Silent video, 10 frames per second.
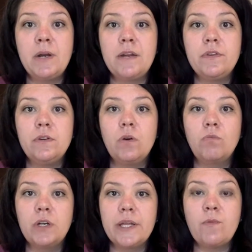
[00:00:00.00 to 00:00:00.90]
But if you
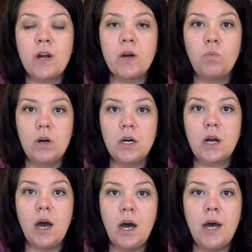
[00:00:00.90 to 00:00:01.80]
really want to work
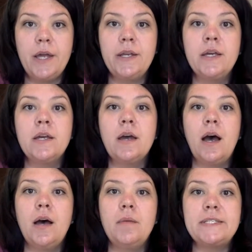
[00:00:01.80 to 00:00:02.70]

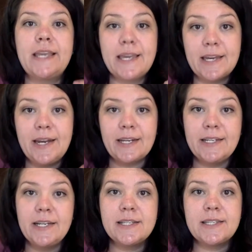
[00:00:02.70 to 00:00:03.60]
on staying
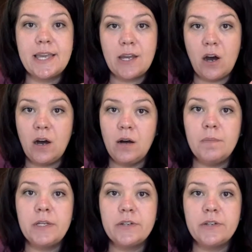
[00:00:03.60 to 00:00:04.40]
connected and staying calm